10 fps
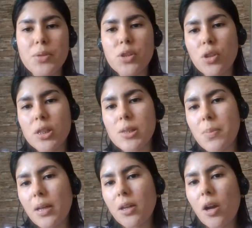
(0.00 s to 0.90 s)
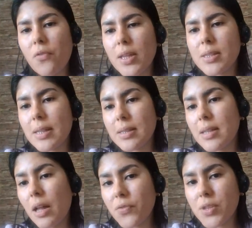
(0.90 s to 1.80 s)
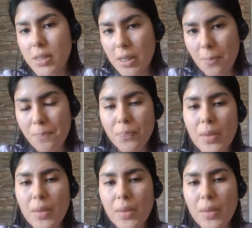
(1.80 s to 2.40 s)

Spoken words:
students build confidence and self esteem.